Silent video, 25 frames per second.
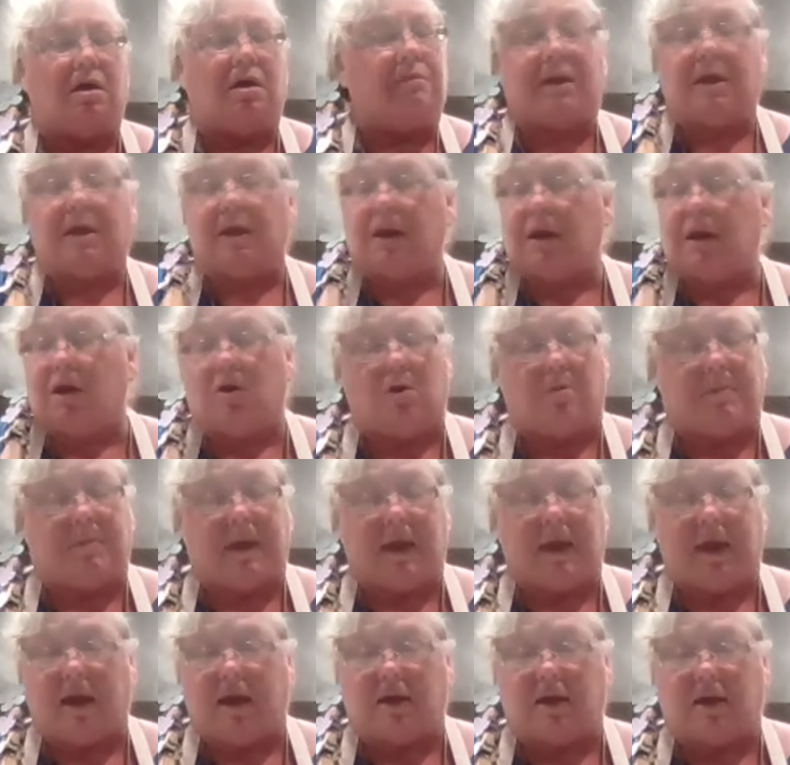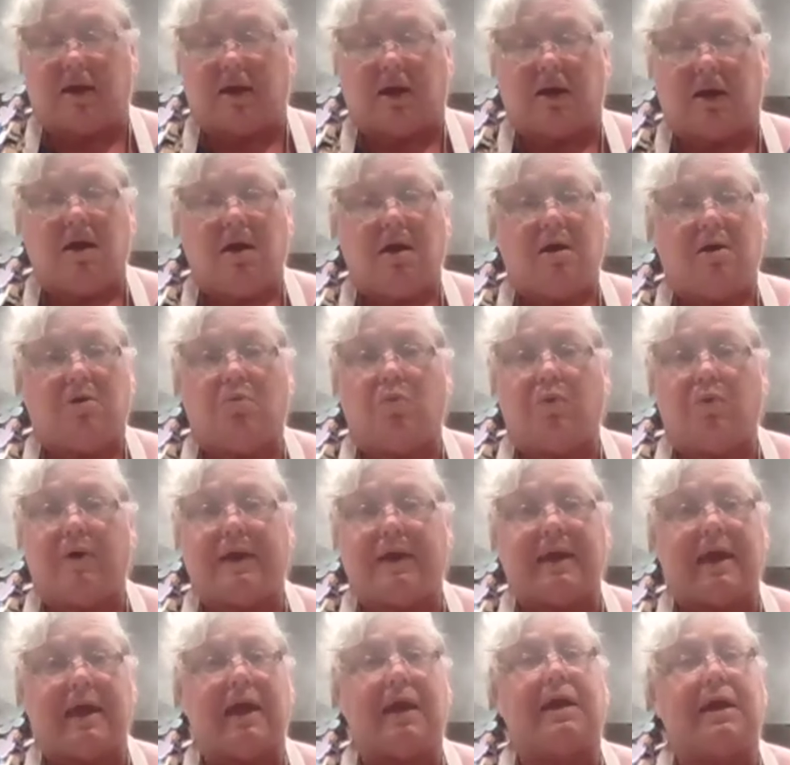like this of
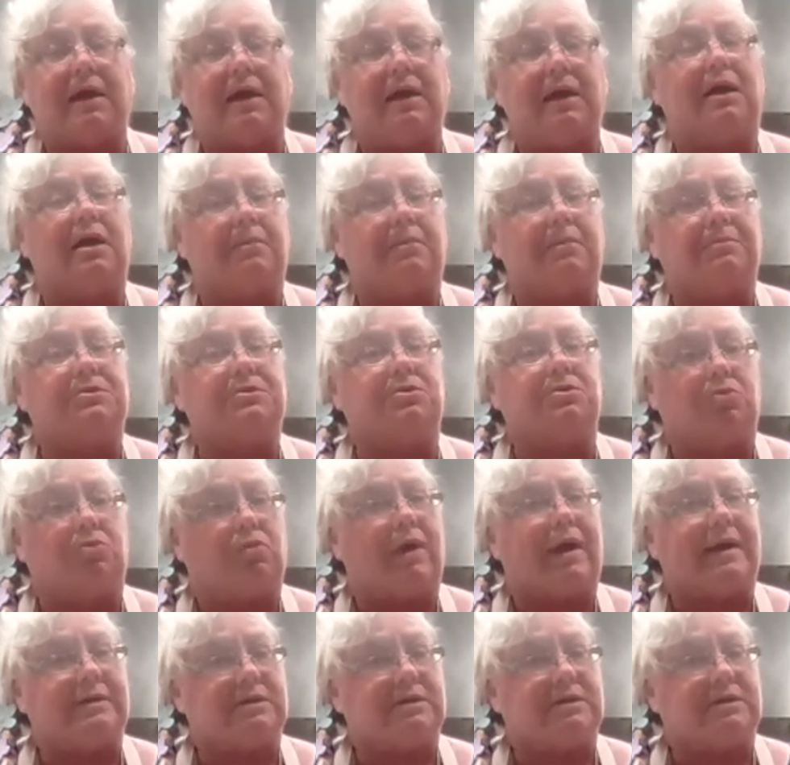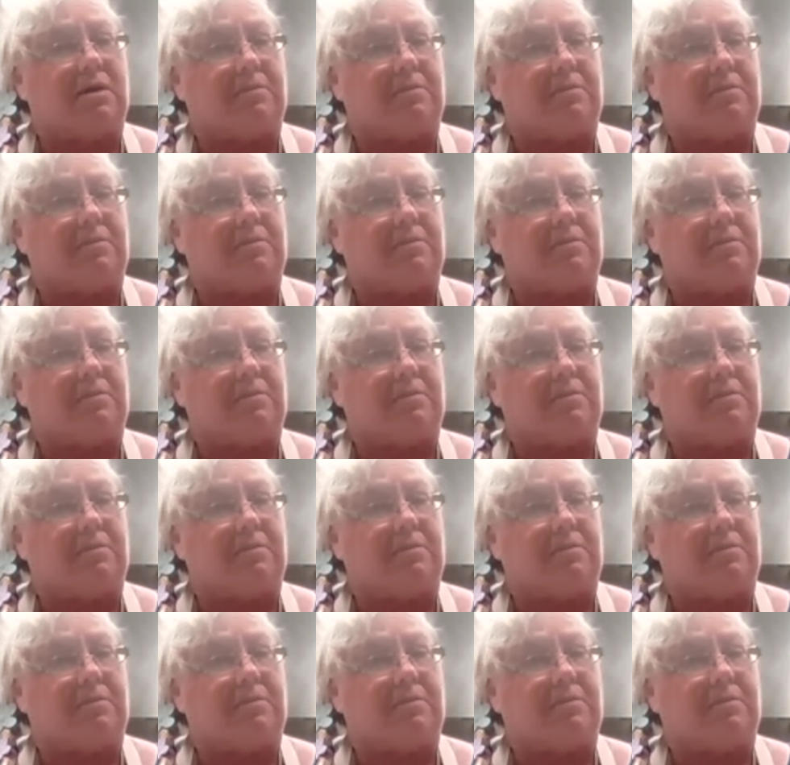any home canning.